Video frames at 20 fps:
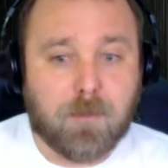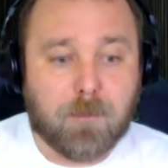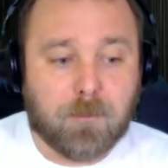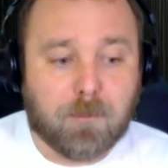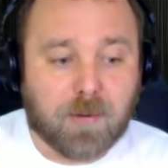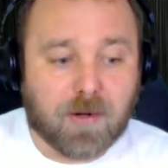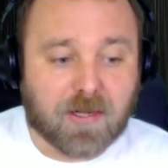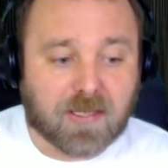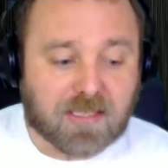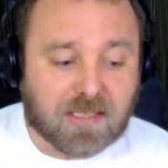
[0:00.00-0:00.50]

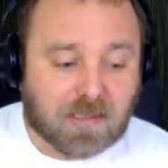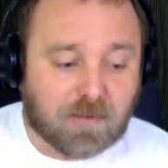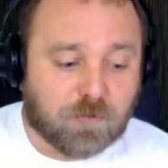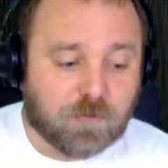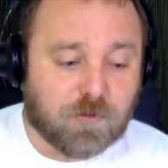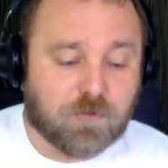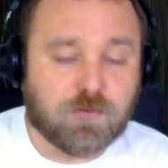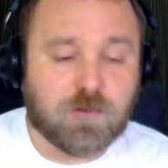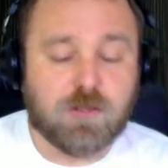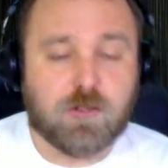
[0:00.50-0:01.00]
but
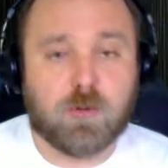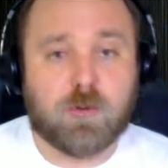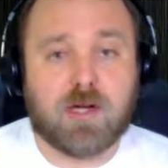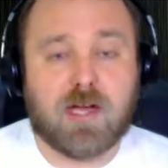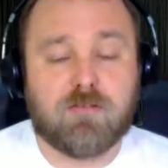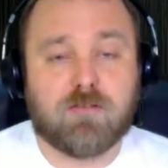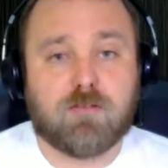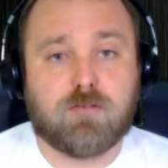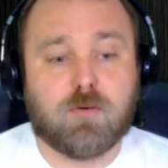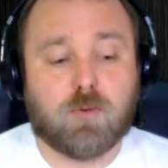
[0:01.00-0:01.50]
even if you don't
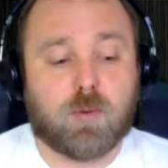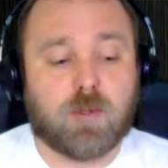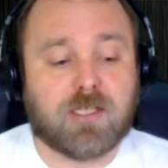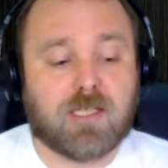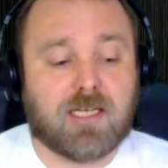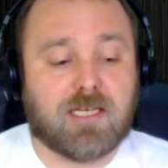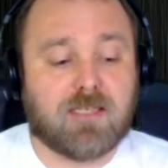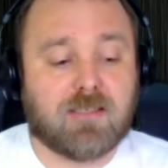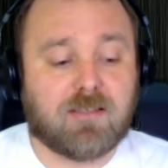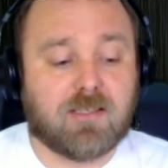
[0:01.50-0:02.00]
have a
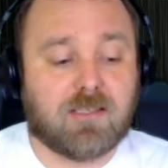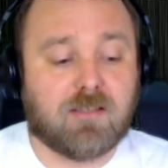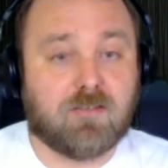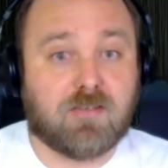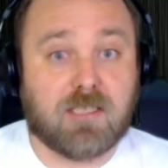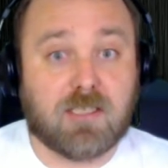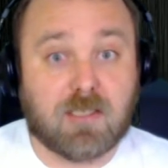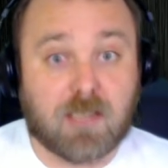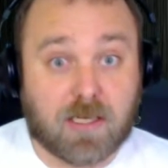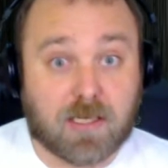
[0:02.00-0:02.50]
4K
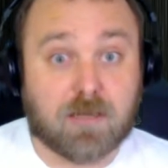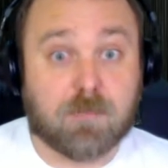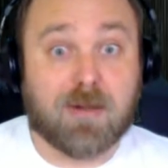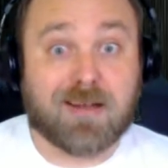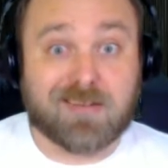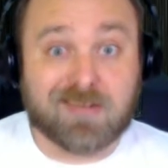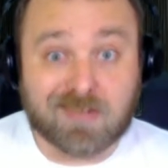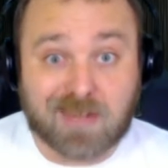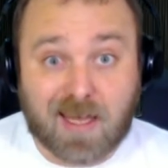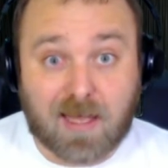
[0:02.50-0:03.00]
TV like
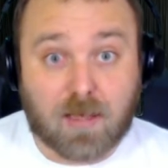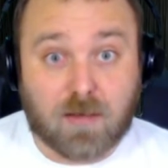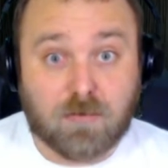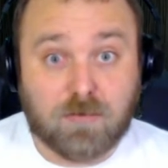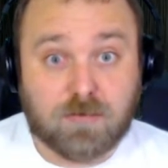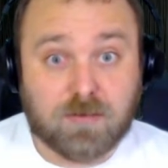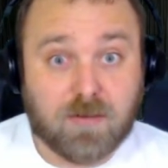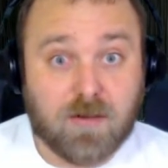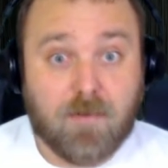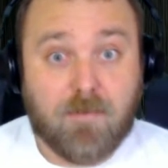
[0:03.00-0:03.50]

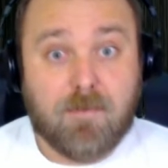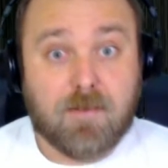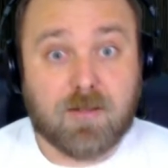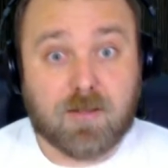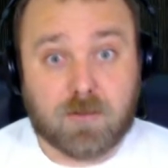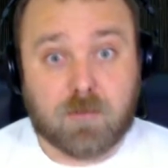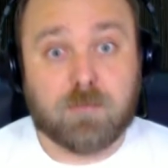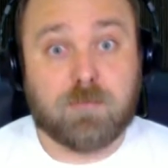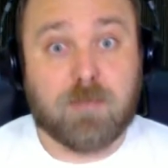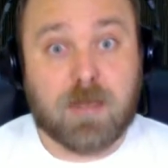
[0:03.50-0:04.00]
myself, you
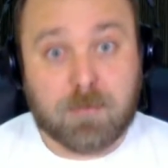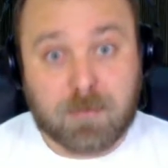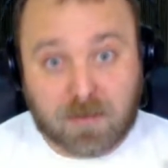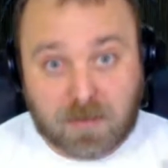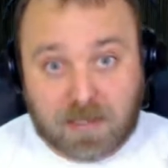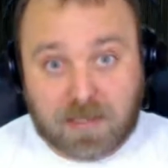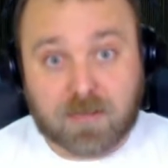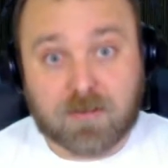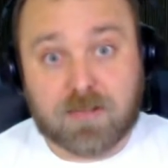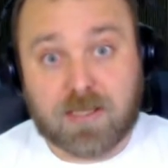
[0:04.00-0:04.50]
know, maybe
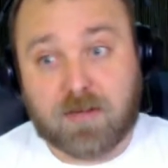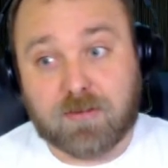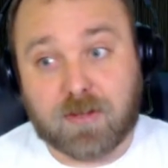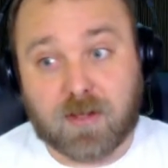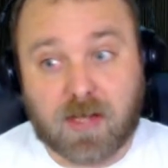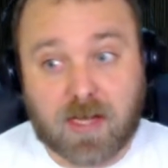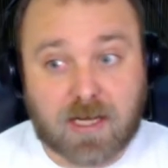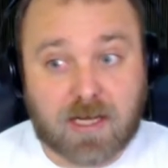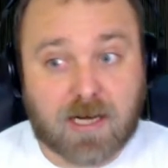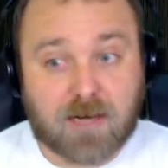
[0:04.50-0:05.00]
later down the
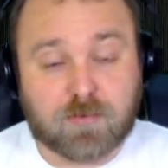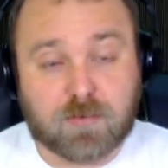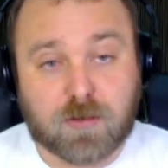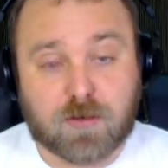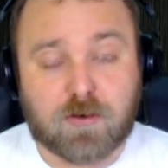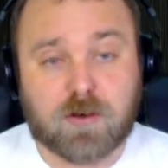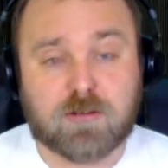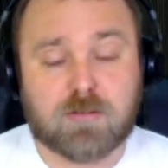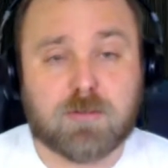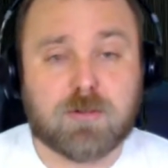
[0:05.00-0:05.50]
line after
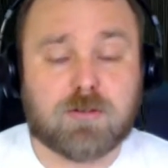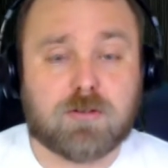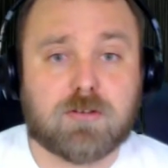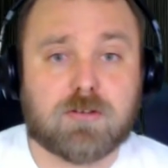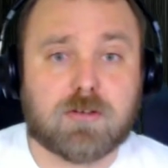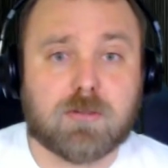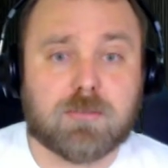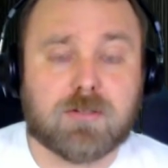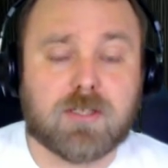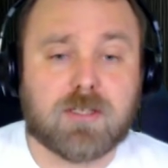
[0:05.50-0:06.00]
Christmas or
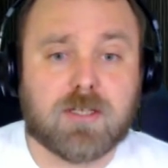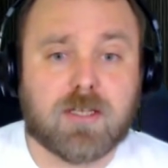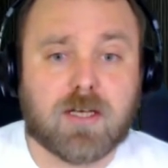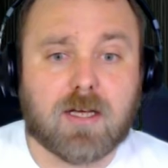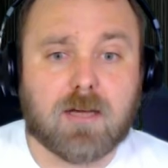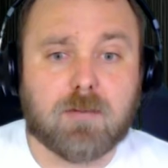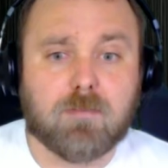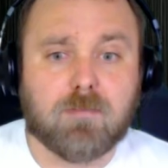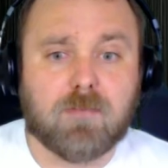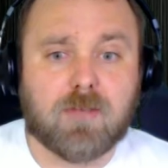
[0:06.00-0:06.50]

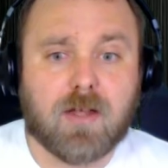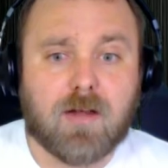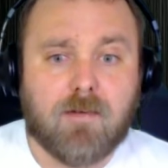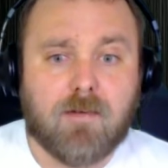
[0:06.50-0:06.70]
something,